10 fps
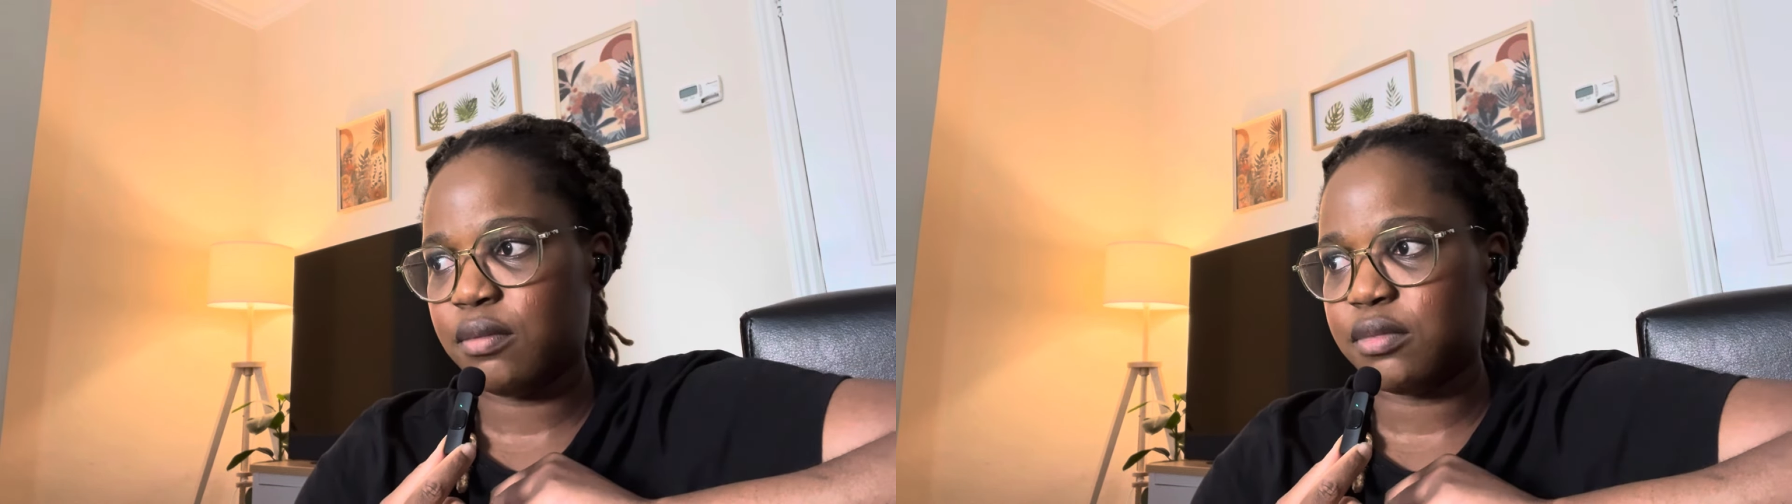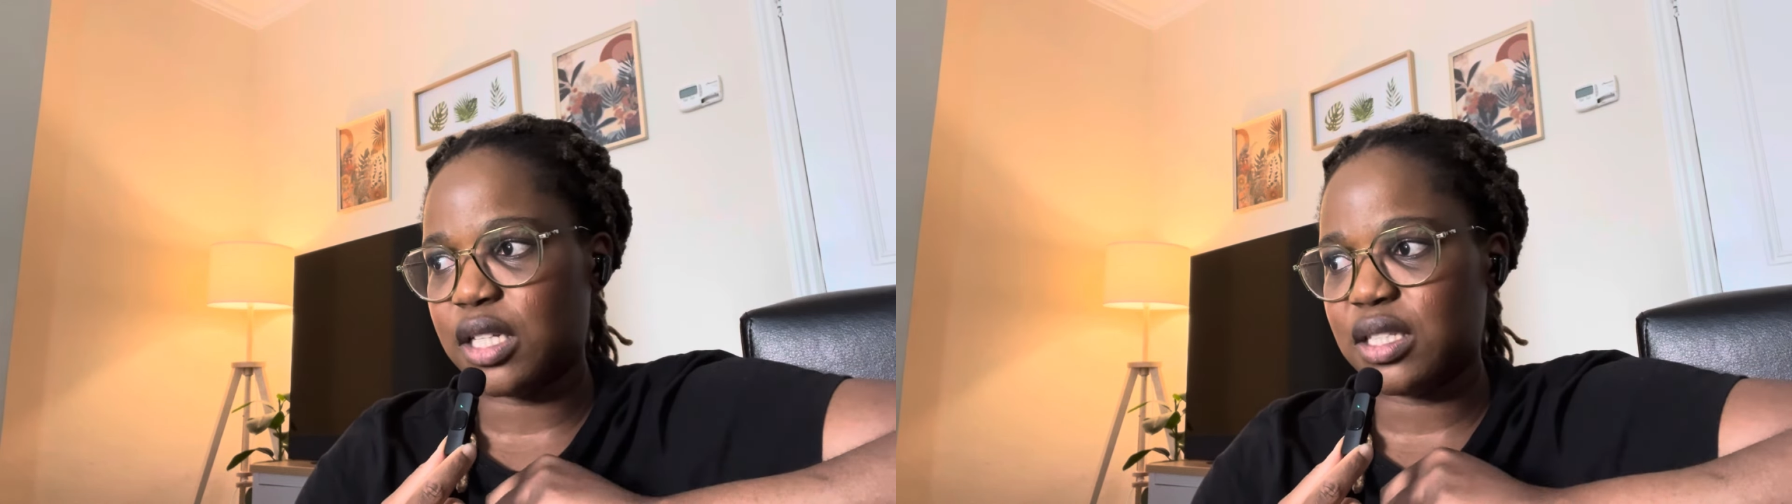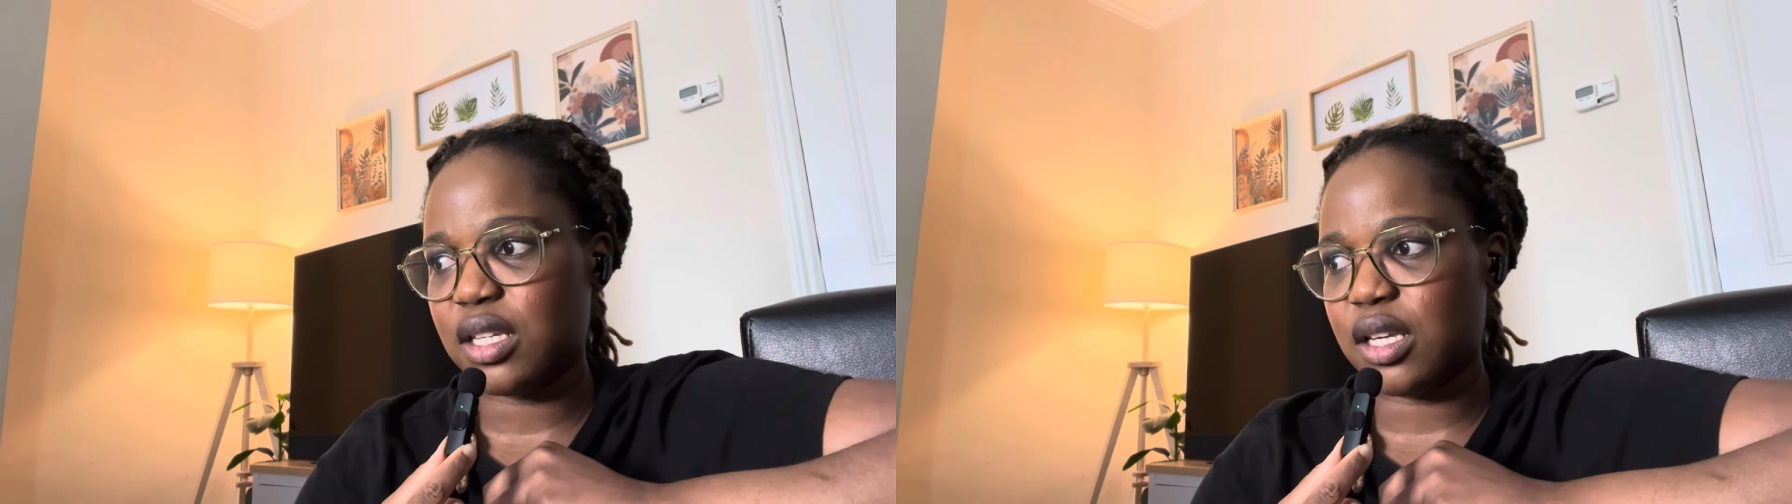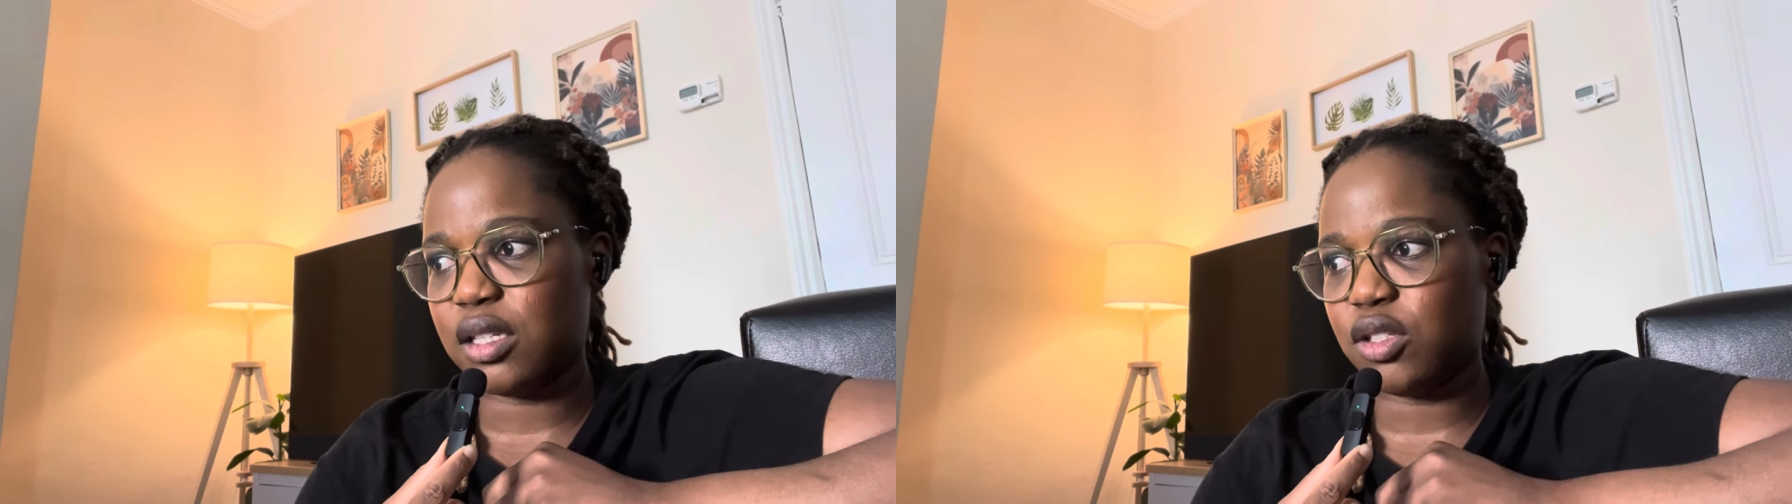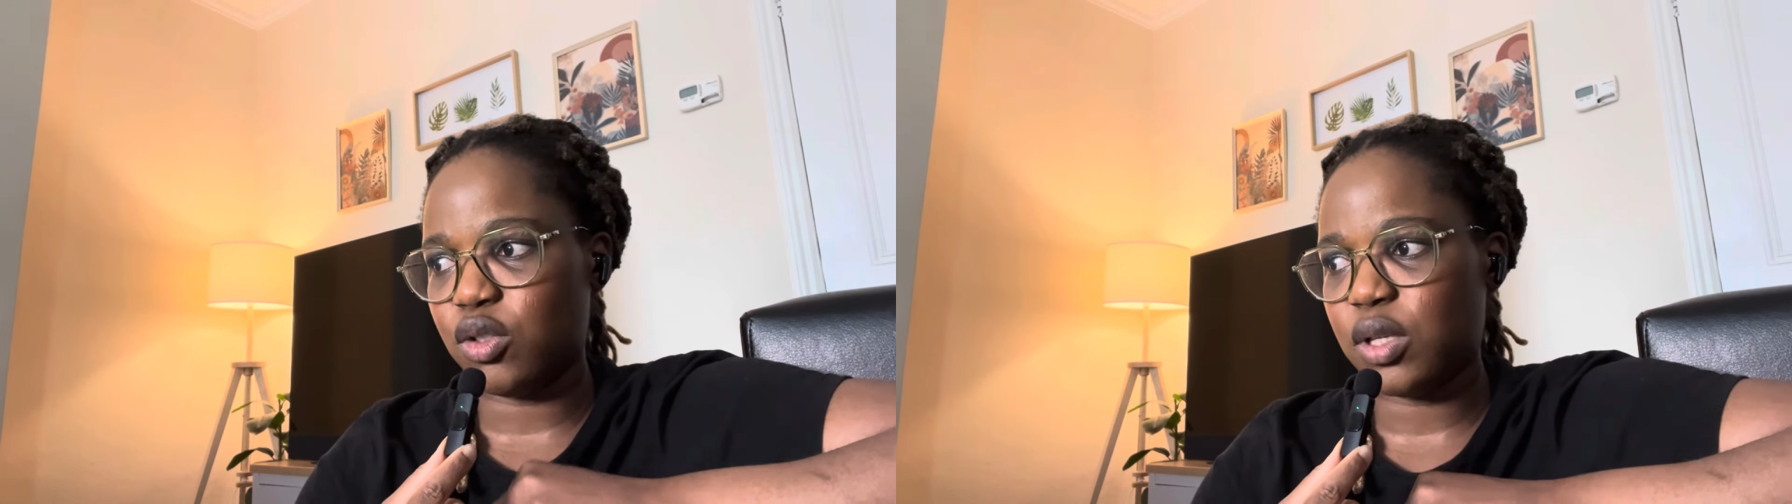that say
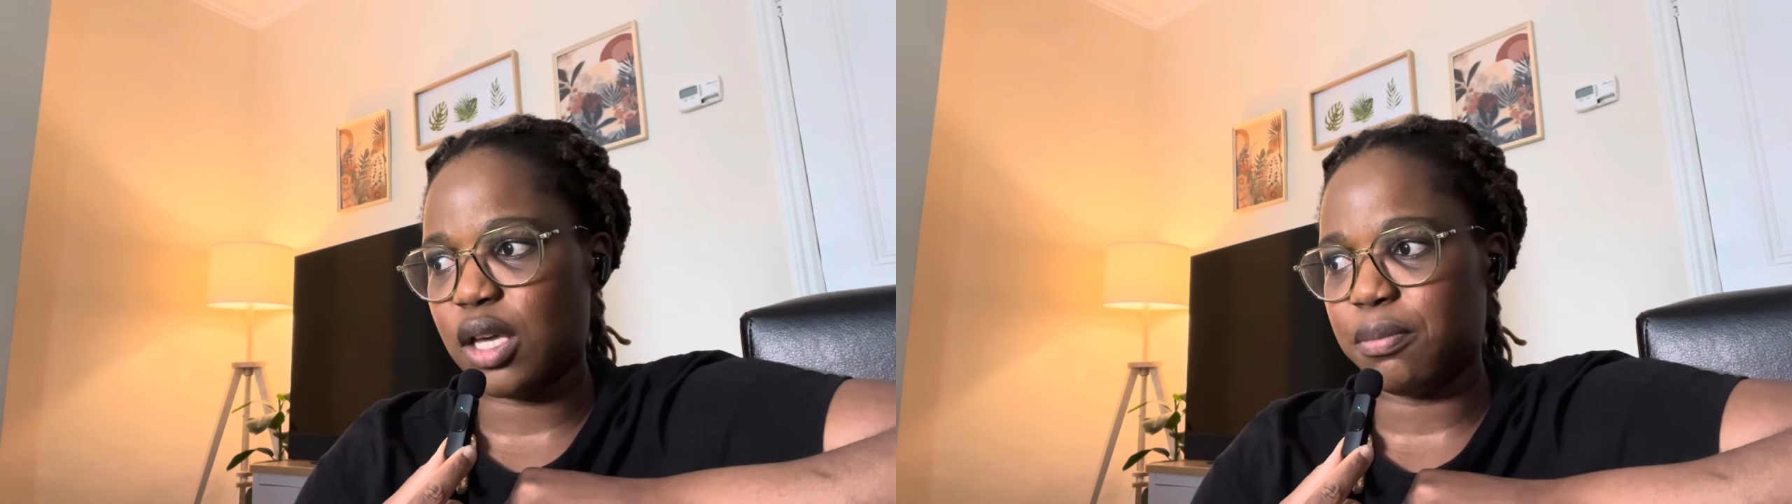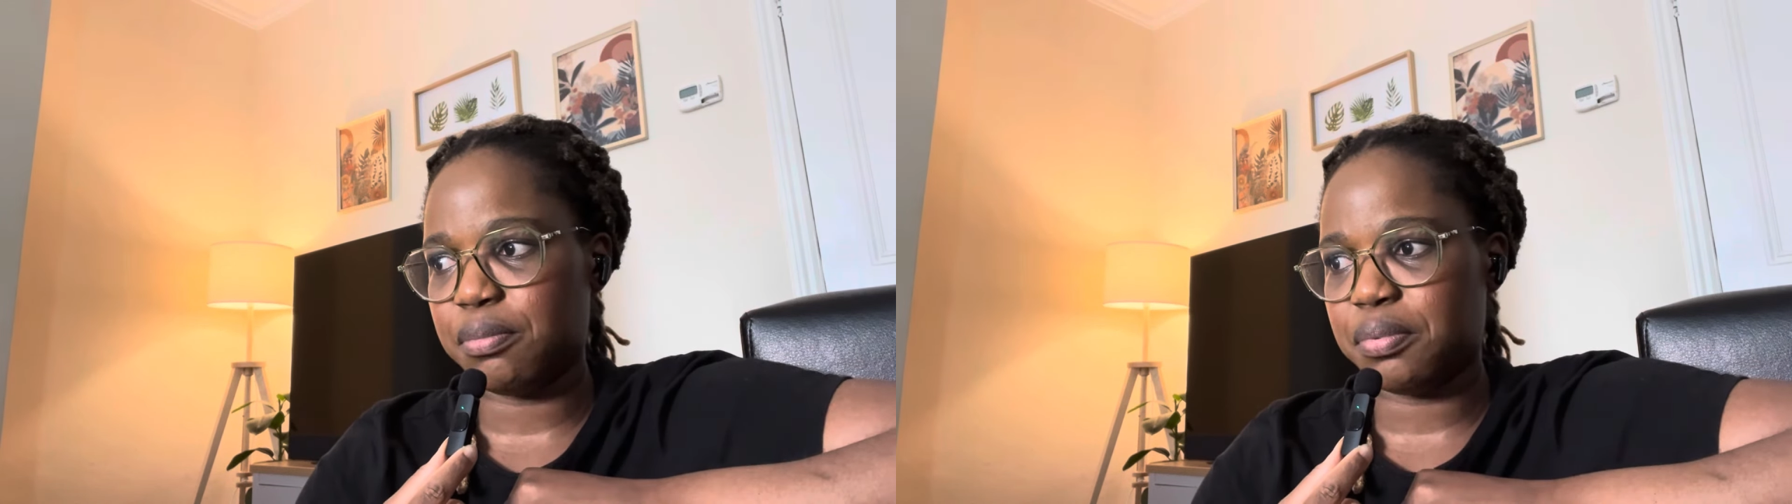UKIP